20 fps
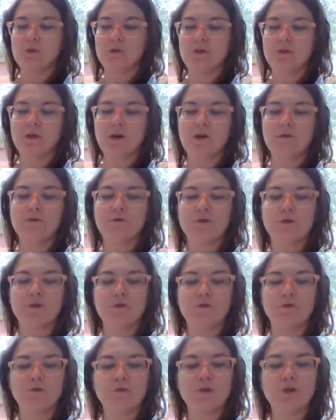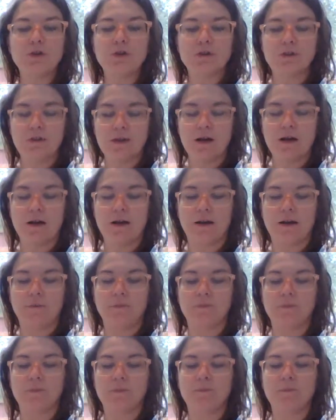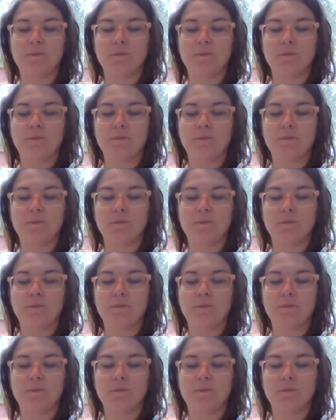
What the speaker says: saw for the first time